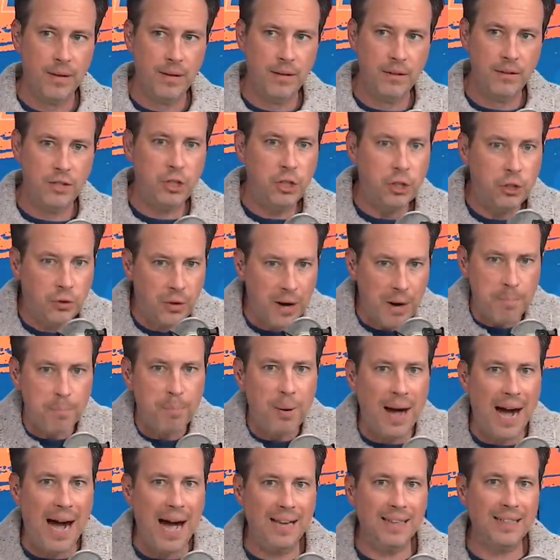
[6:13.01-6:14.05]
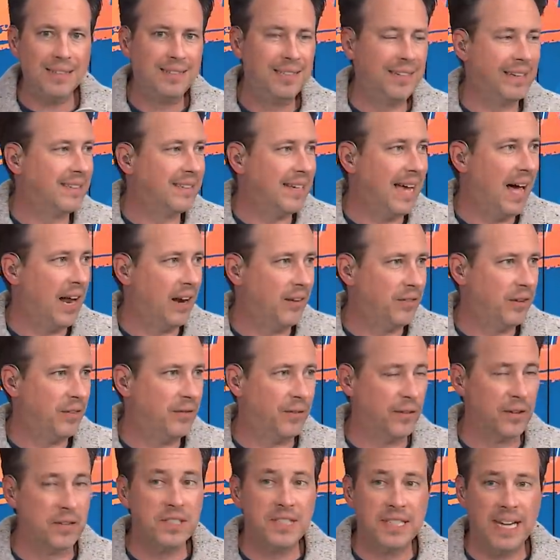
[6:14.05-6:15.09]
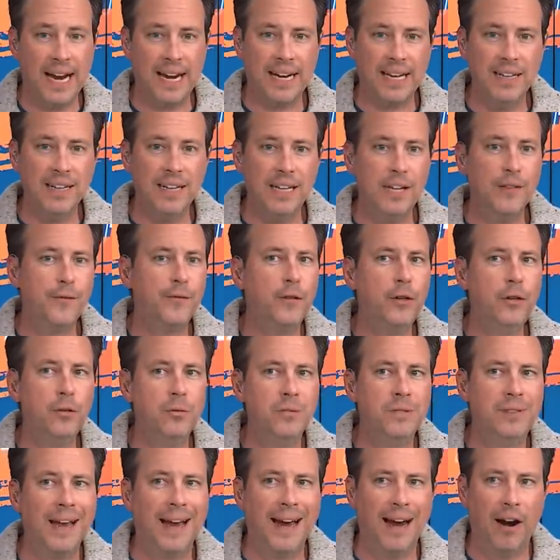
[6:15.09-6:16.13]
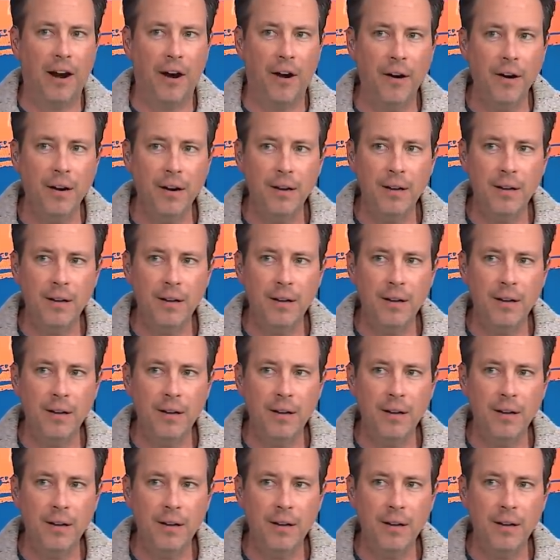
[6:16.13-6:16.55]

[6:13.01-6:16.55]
Strip politics out of it for a second if you dare.